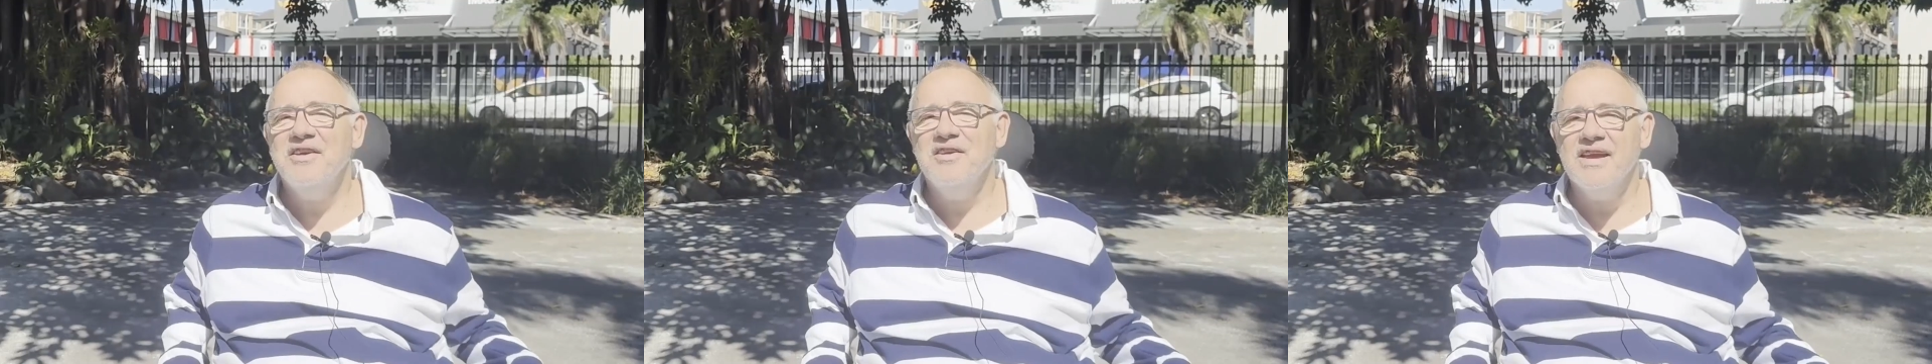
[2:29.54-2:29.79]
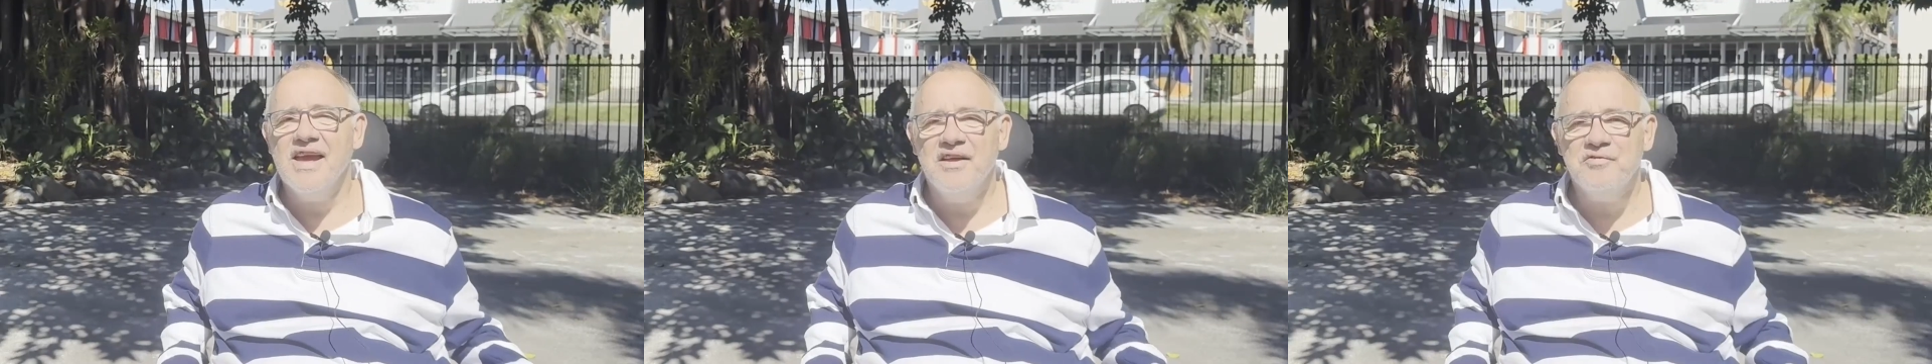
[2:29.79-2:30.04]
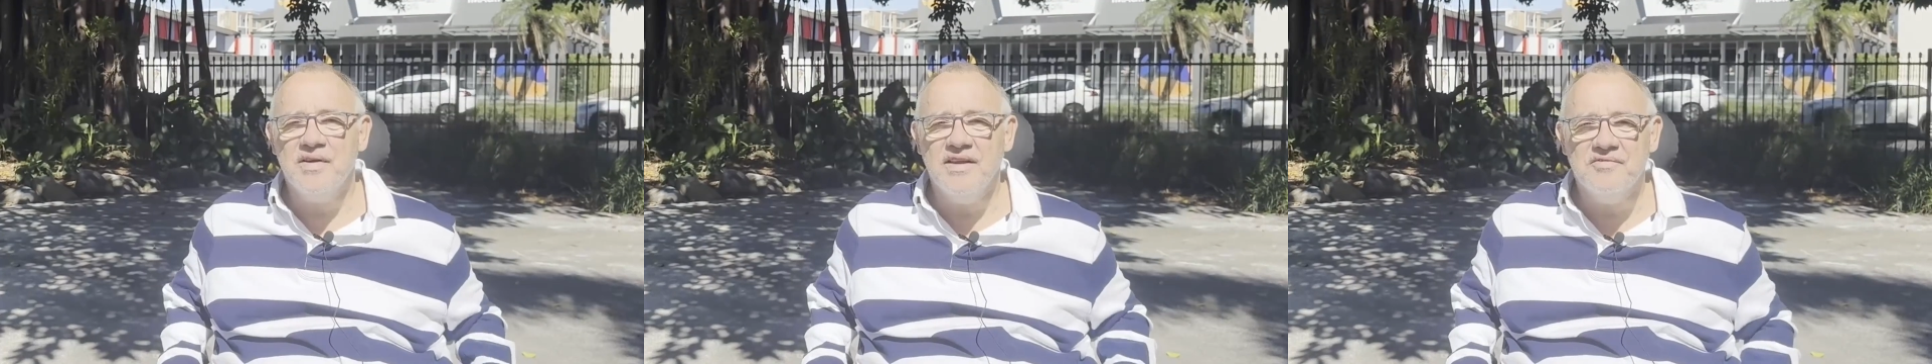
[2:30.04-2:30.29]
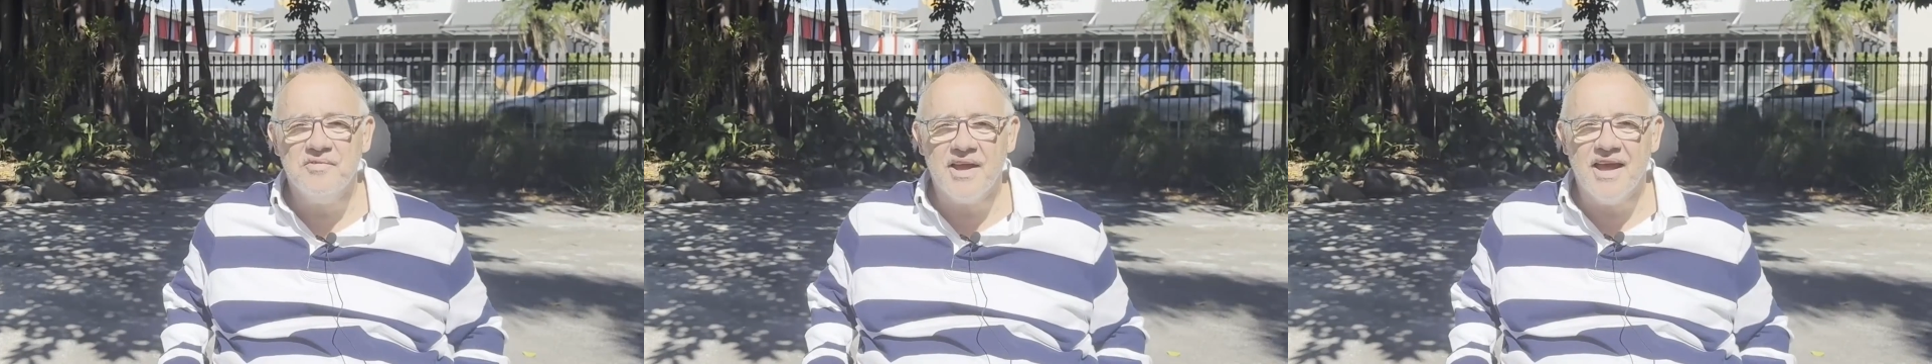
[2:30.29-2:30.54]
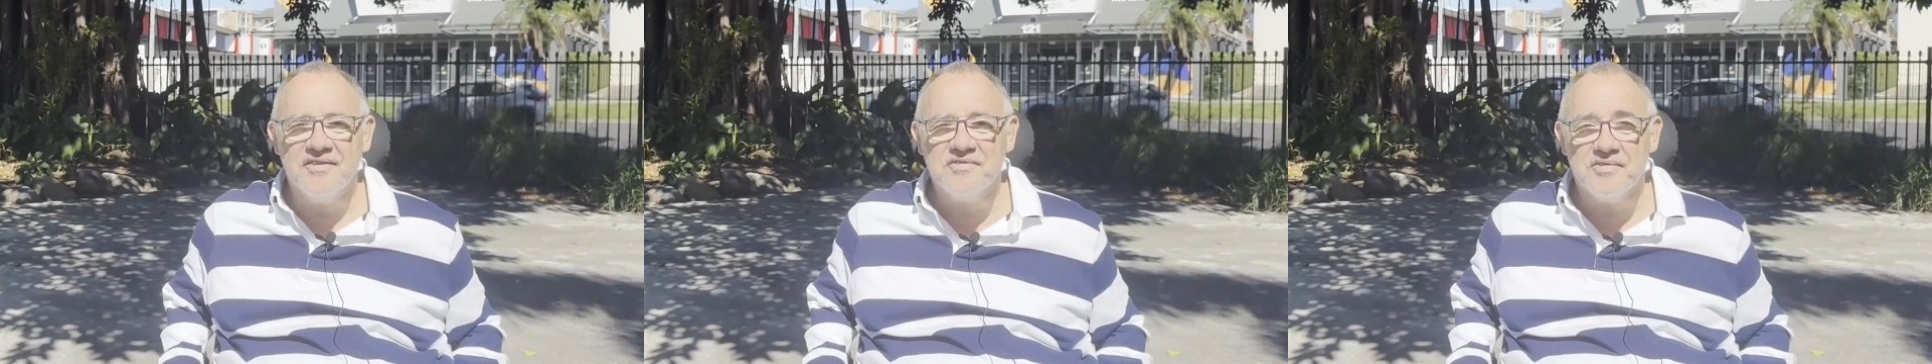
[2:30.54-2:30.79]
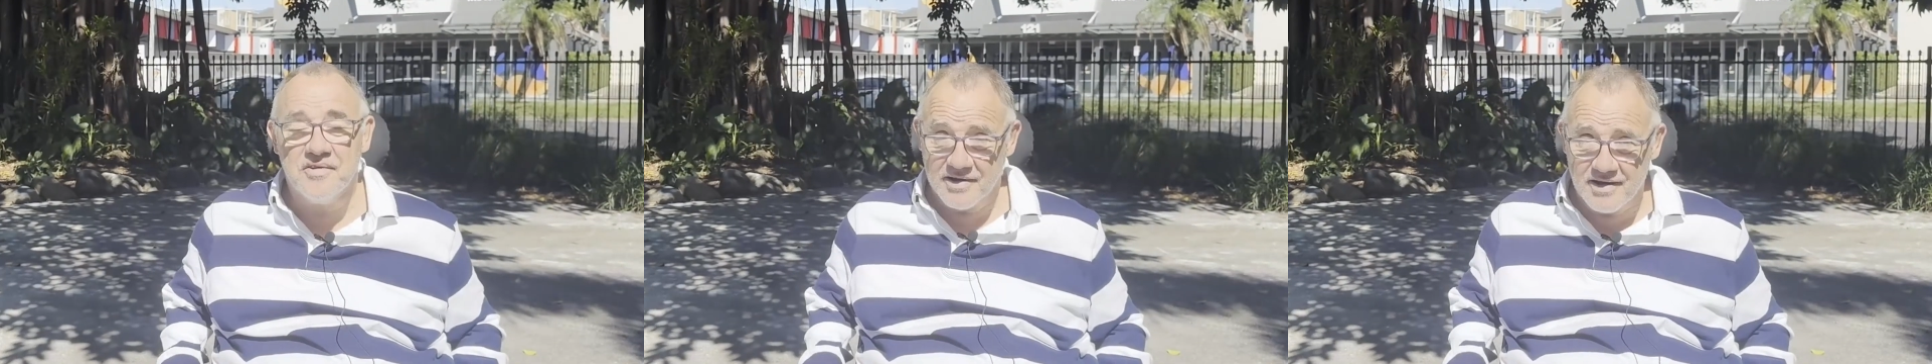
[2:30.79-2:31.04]
you, Cairns Regional
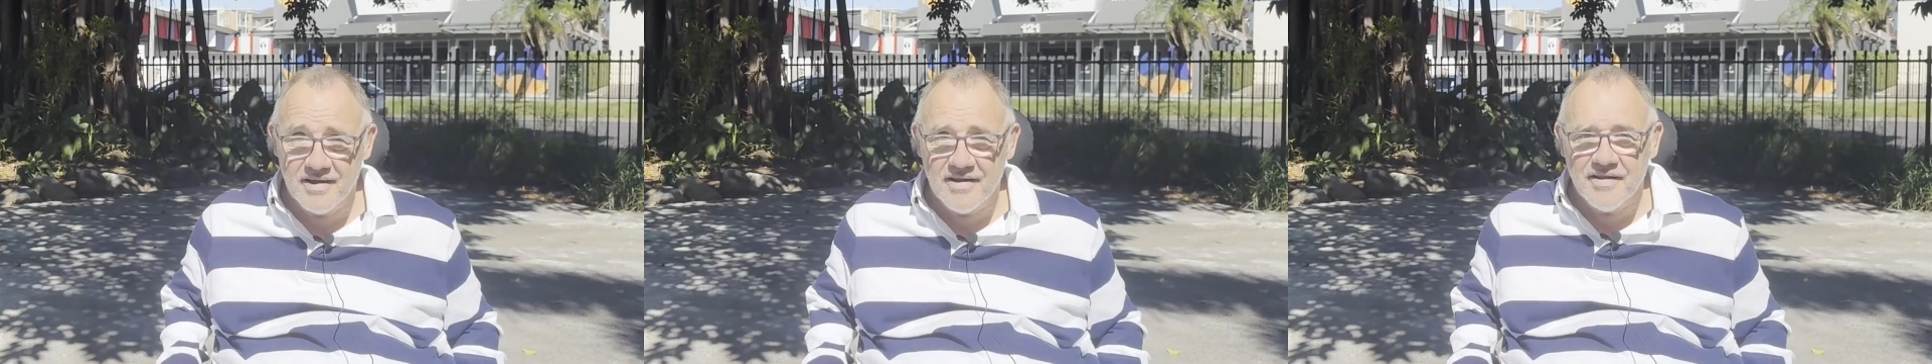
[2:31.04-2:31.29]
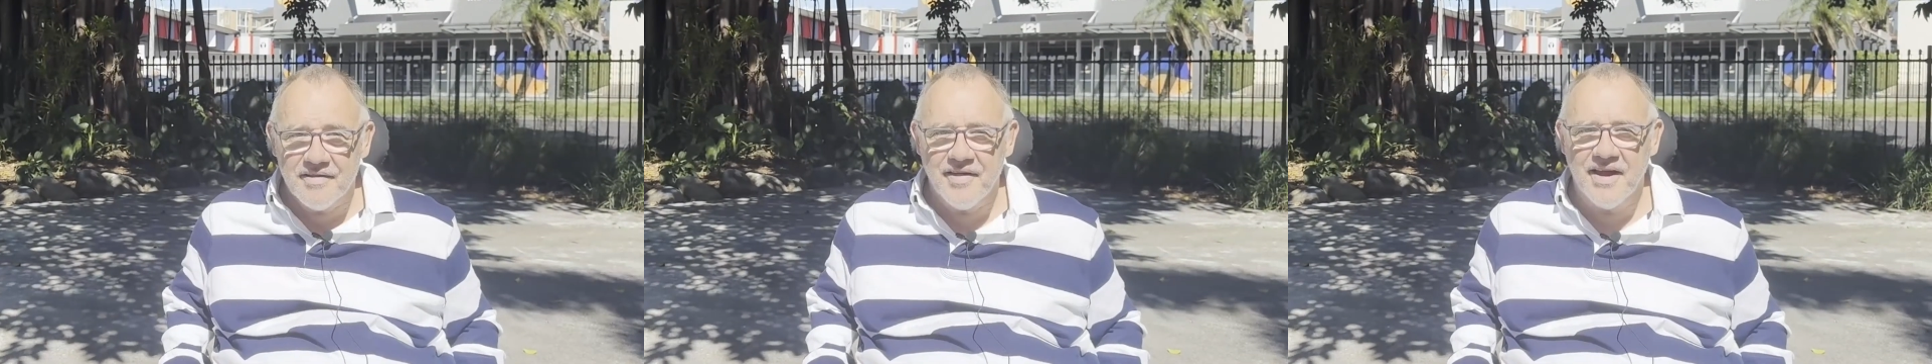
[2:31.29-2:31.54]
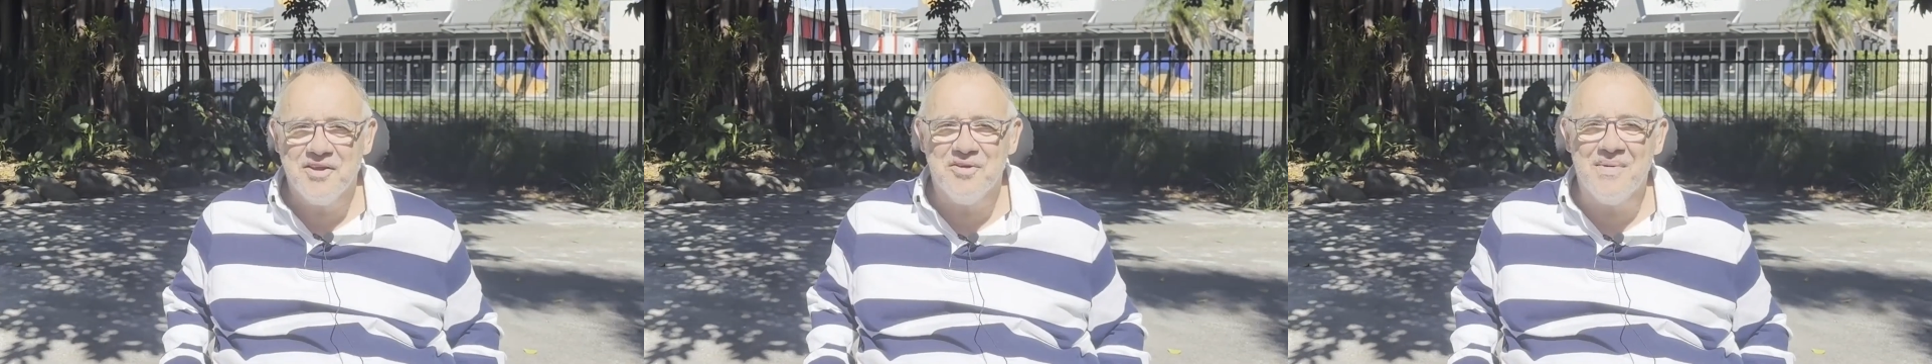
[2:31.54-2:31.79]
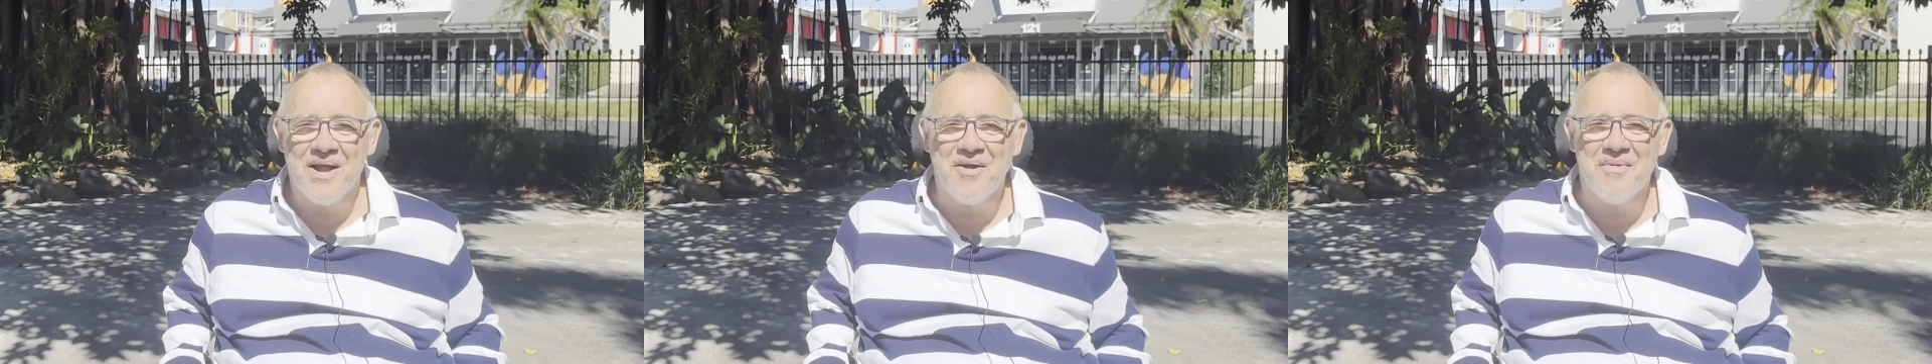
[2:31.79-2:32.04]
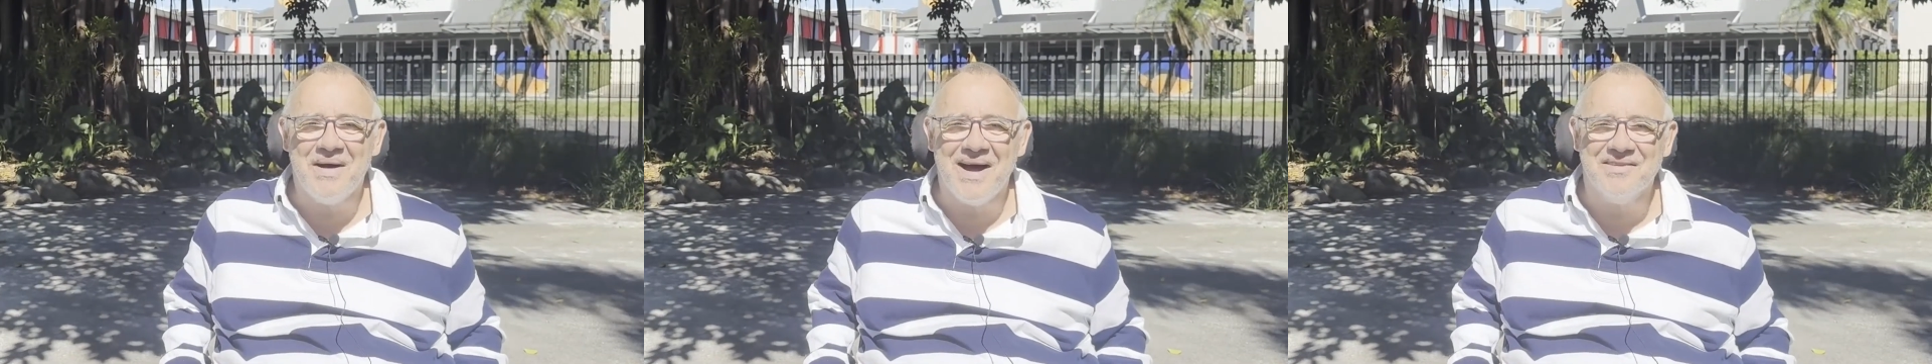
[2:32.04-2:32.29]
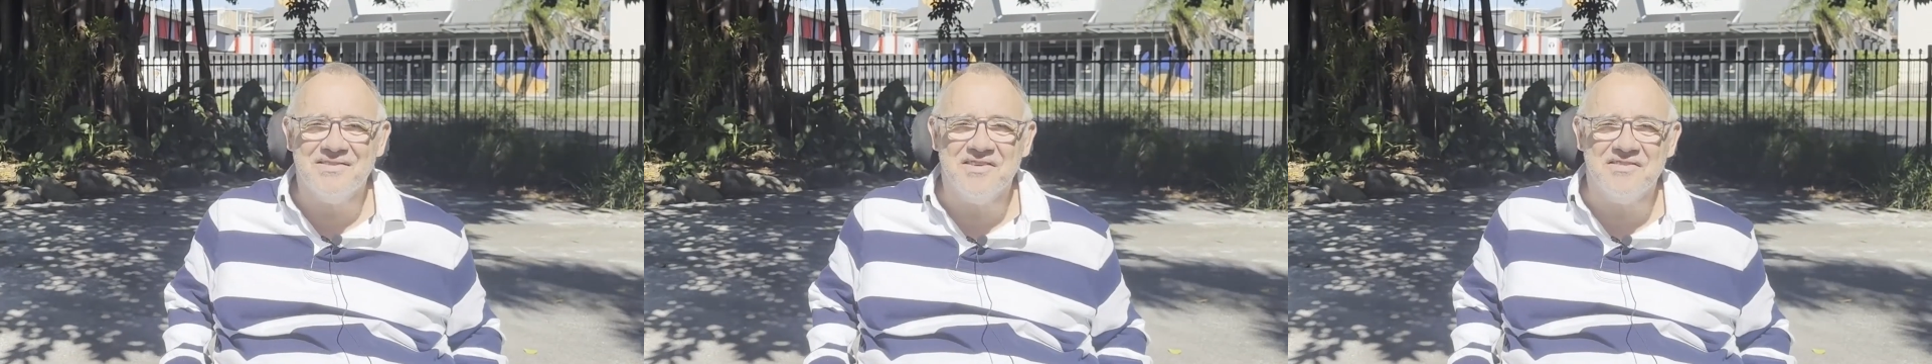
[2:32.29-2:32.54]
Council. Thank you, Munro
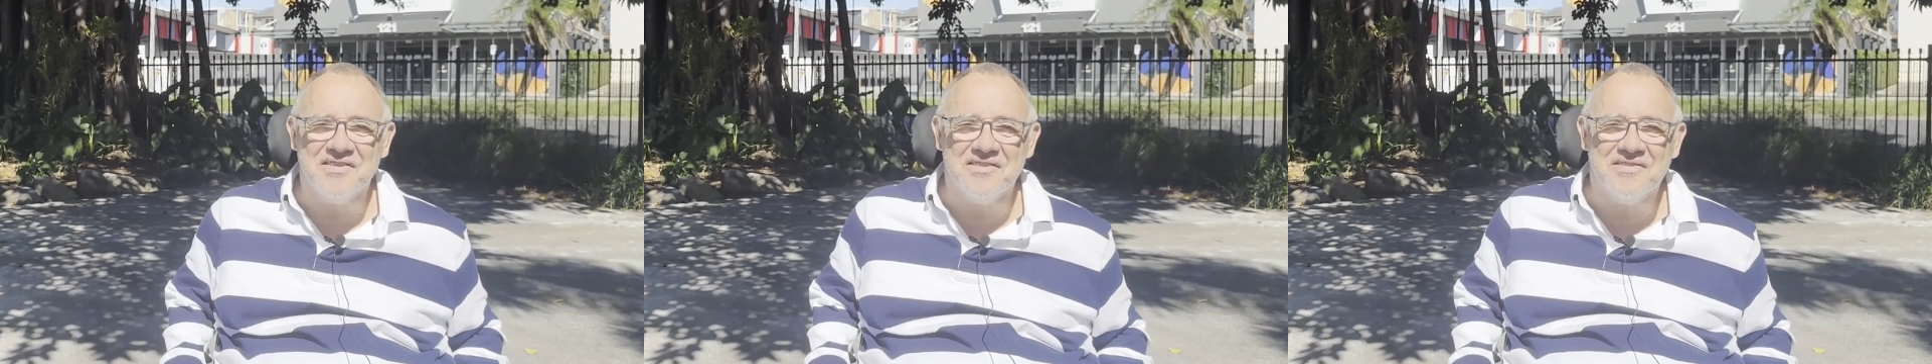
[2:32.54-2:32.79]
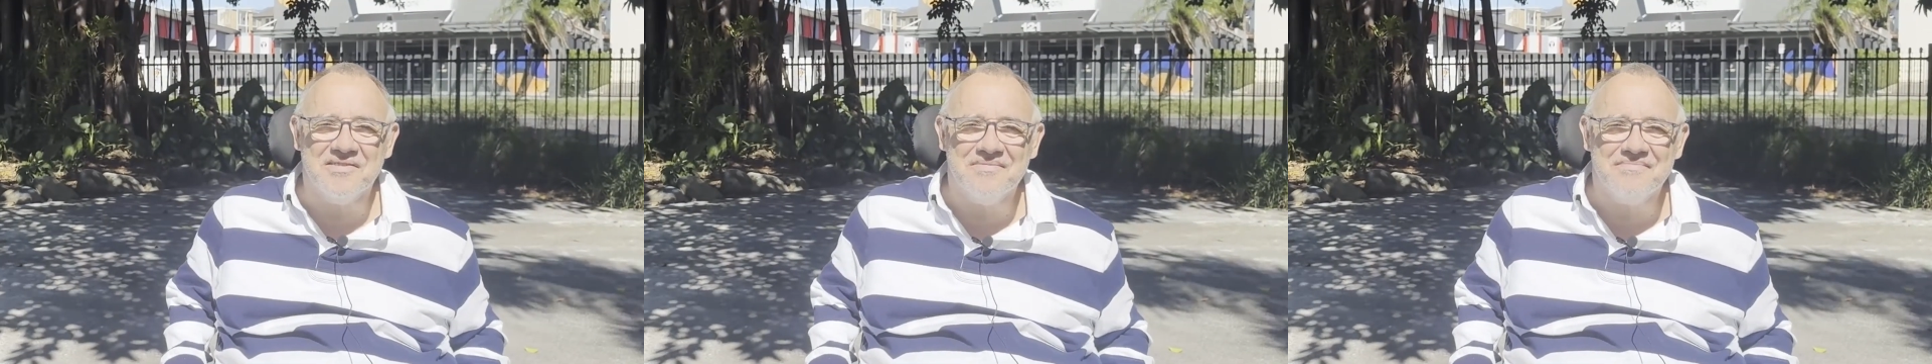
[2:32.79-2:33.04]
Martin sisters.